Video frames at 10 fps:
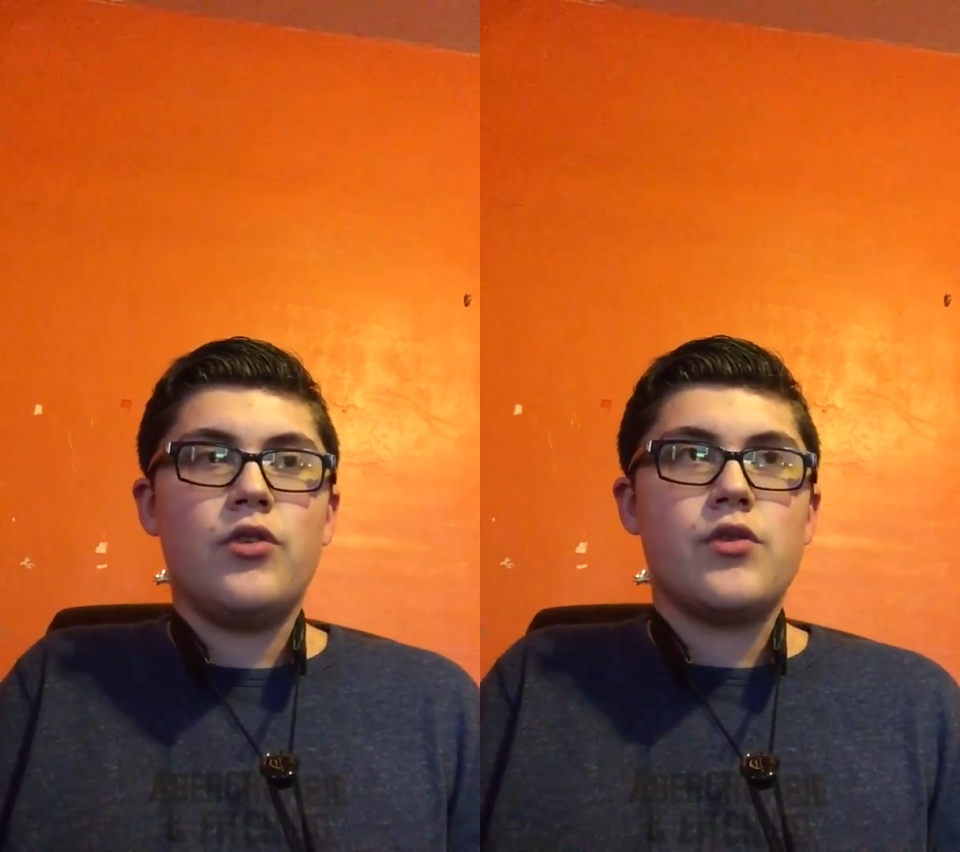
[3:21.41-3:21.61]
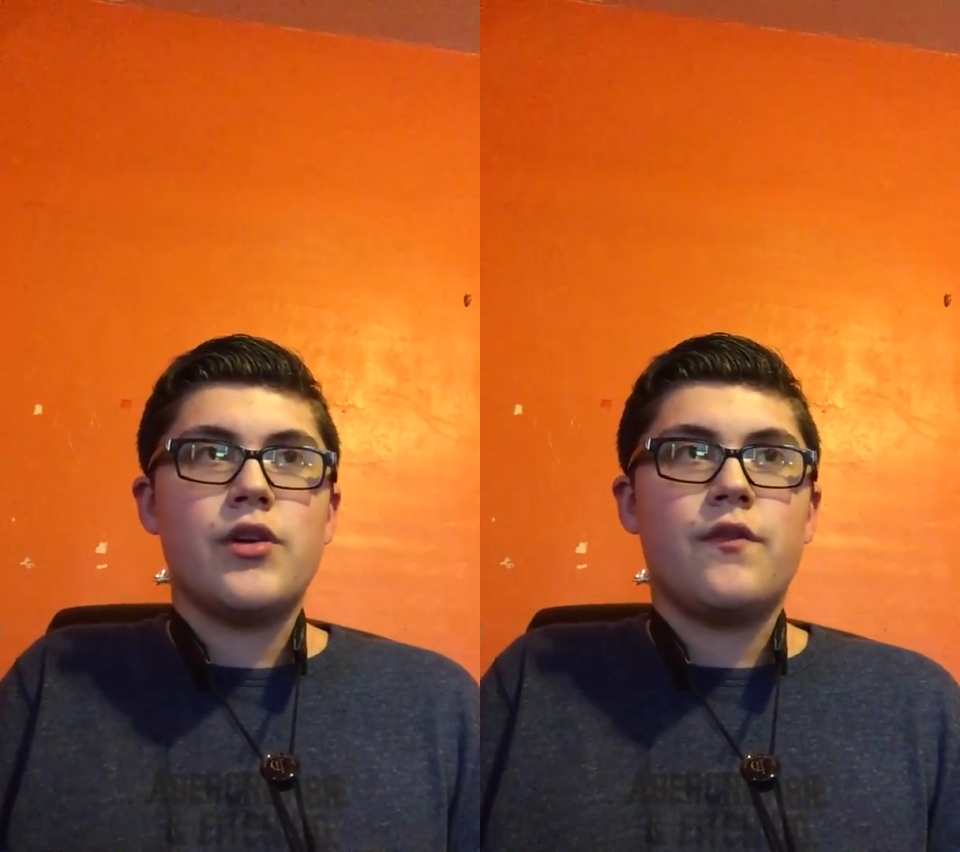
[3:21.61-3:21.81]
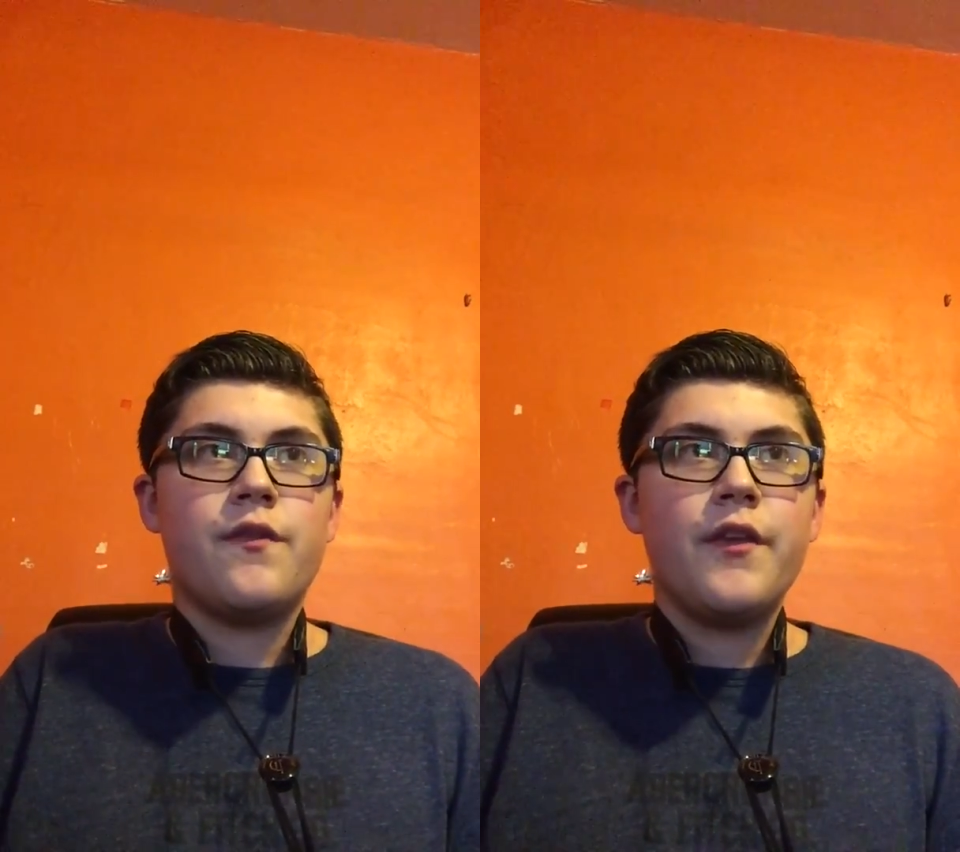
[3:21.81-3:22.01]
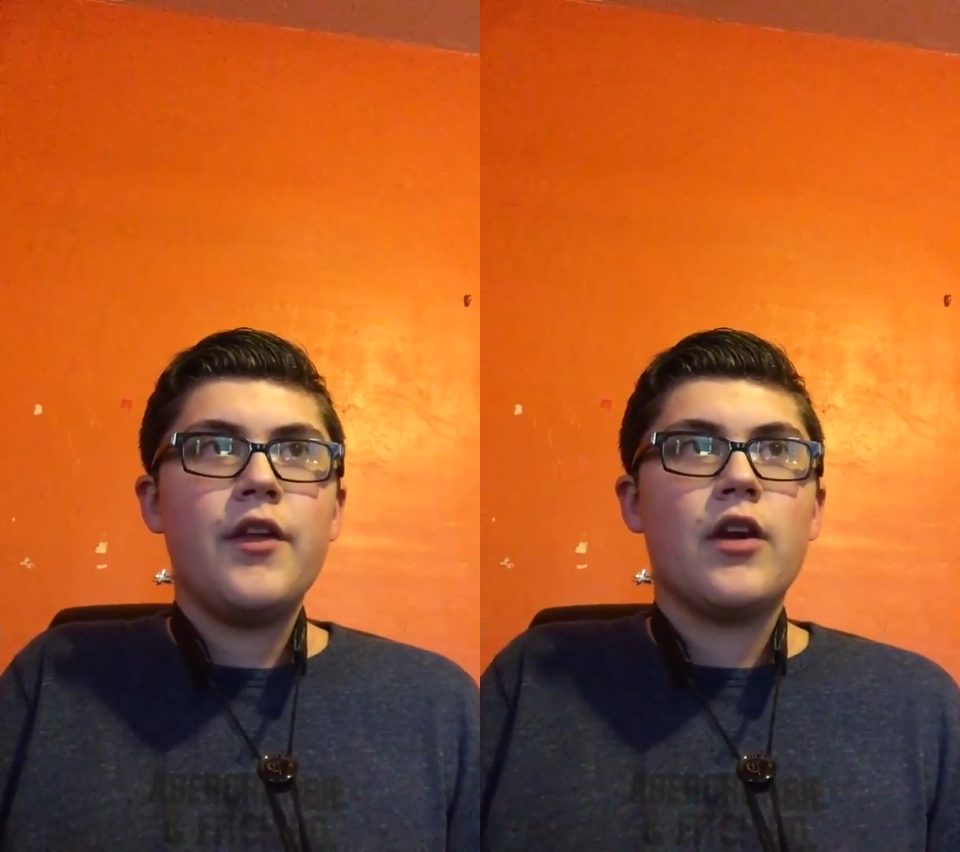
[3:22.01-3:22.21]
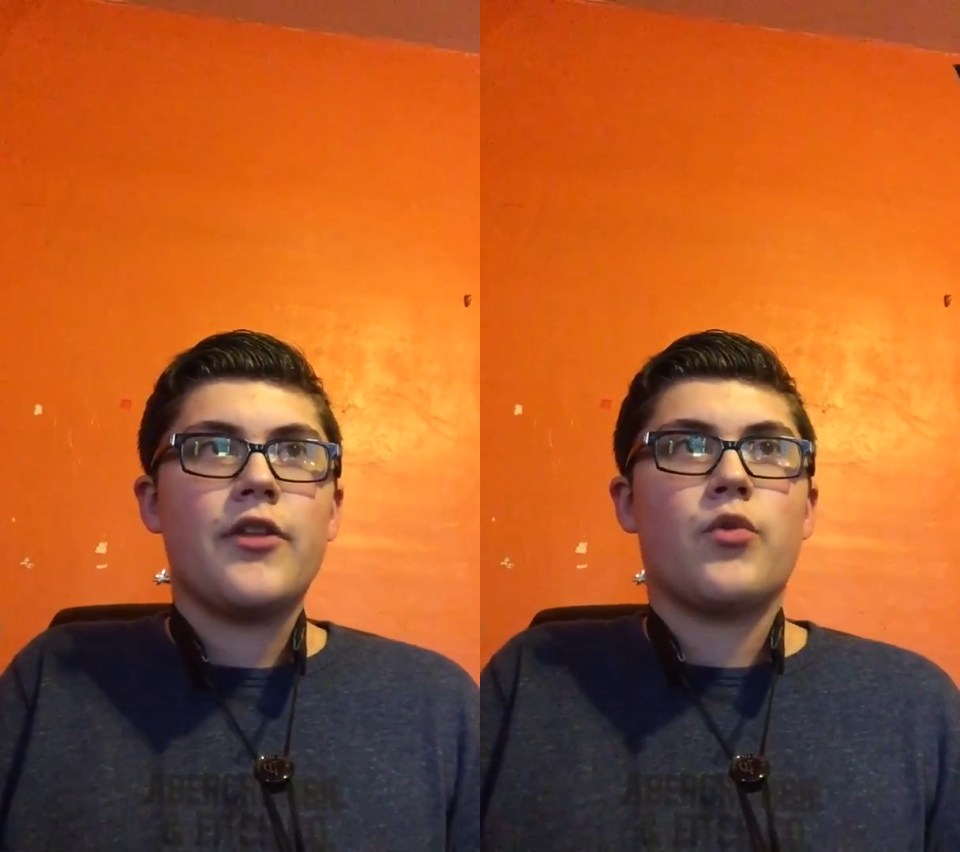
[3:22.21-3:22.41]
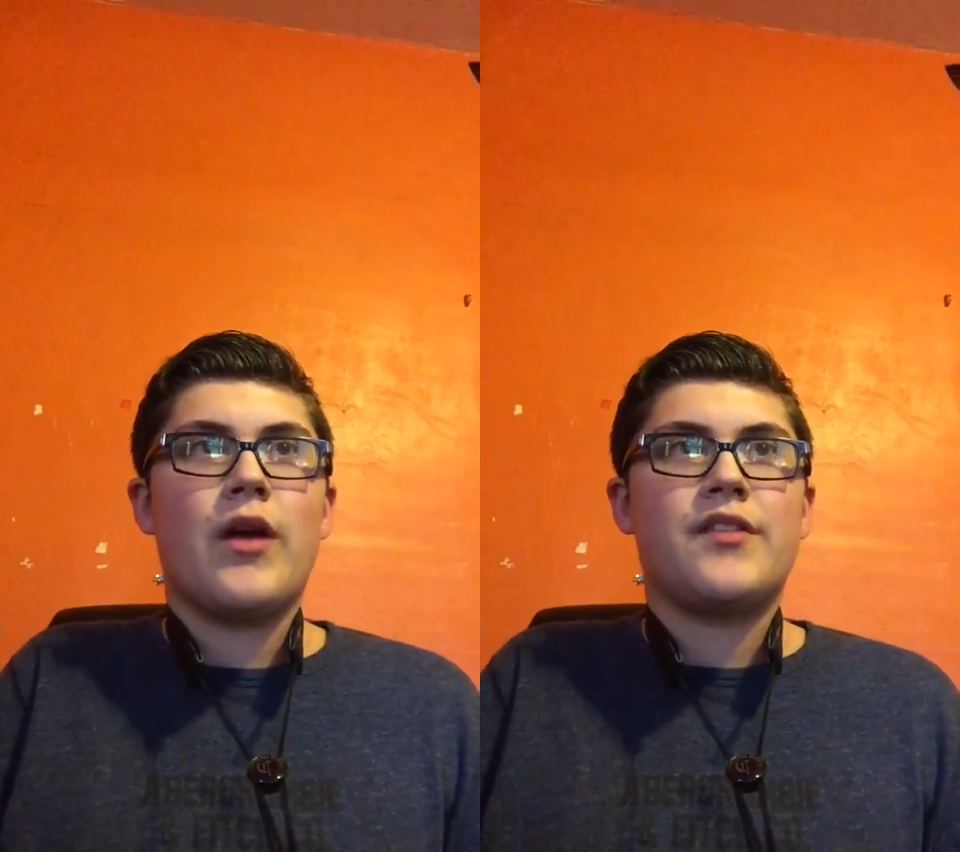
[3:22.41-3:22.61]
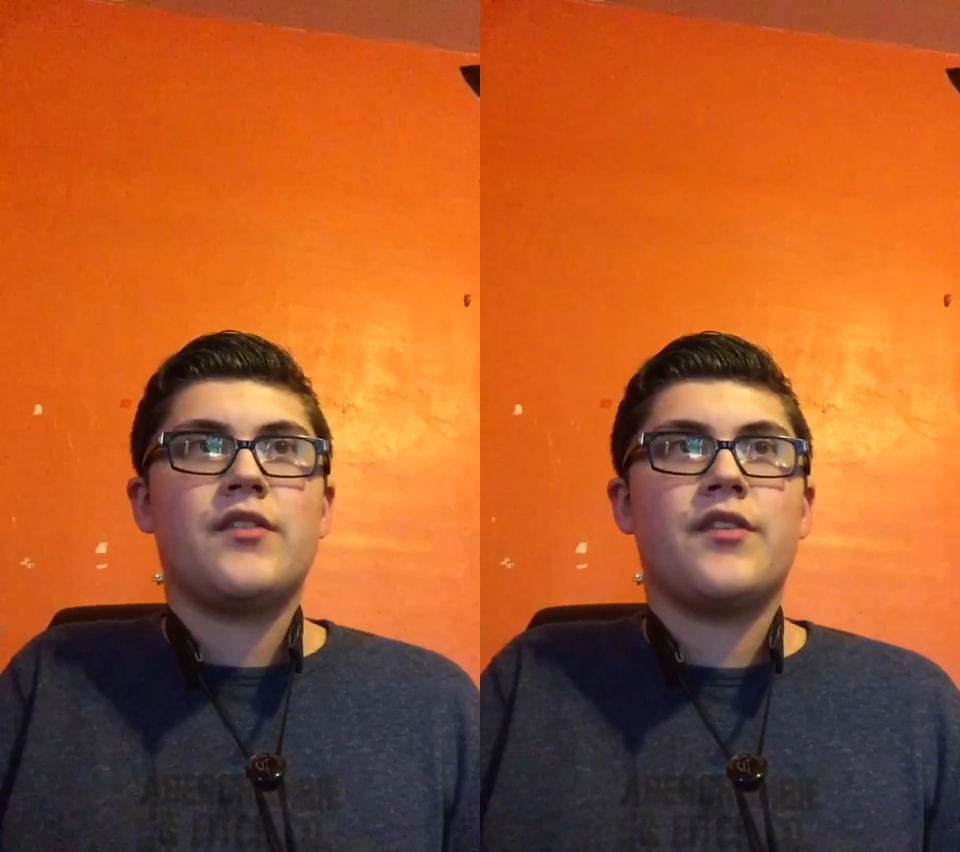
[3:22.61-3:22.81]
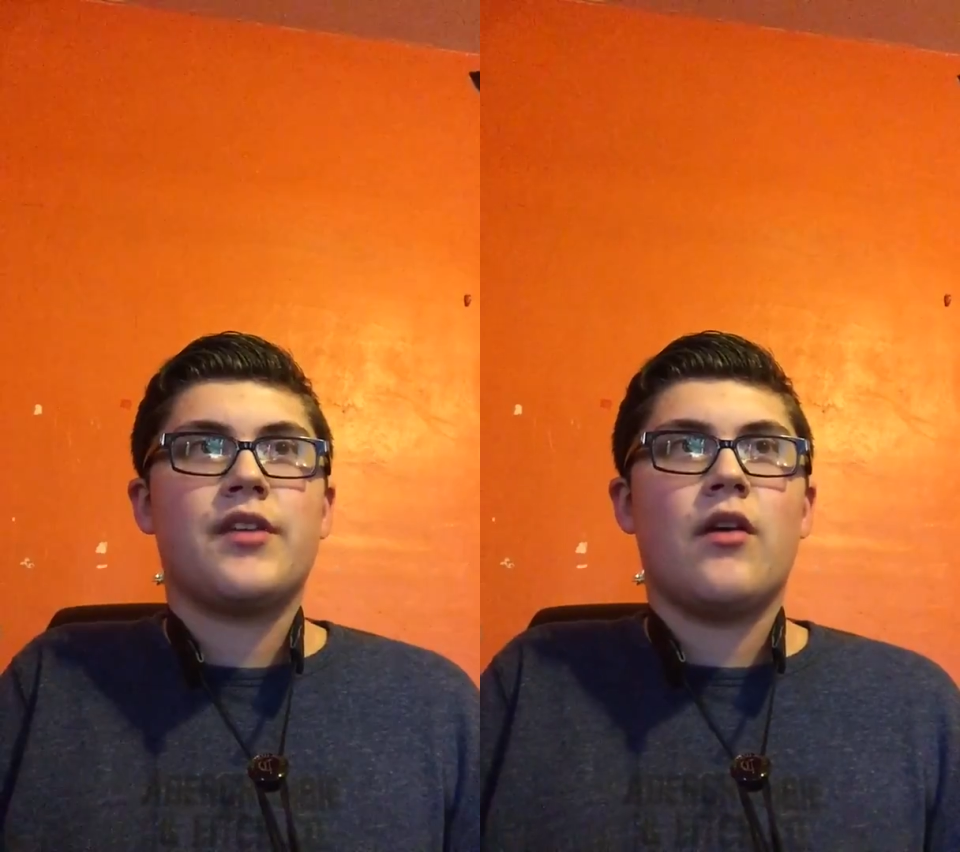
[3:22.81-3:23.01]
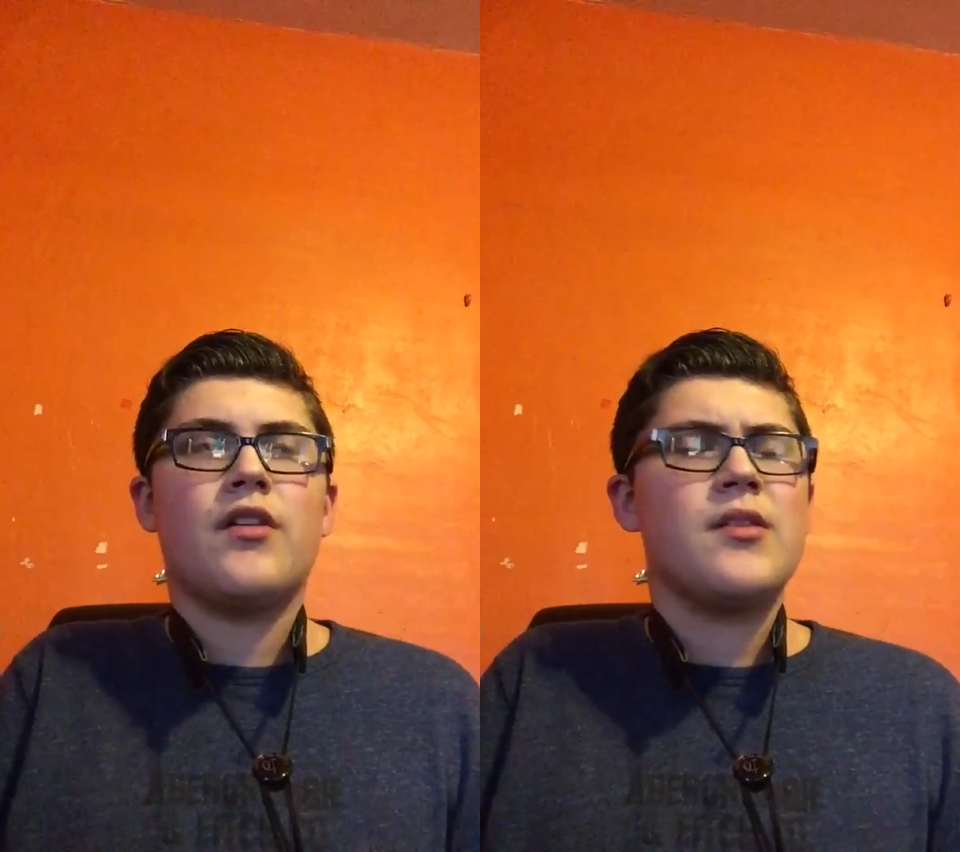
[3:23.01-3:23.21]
you could figure out the rest of the scale,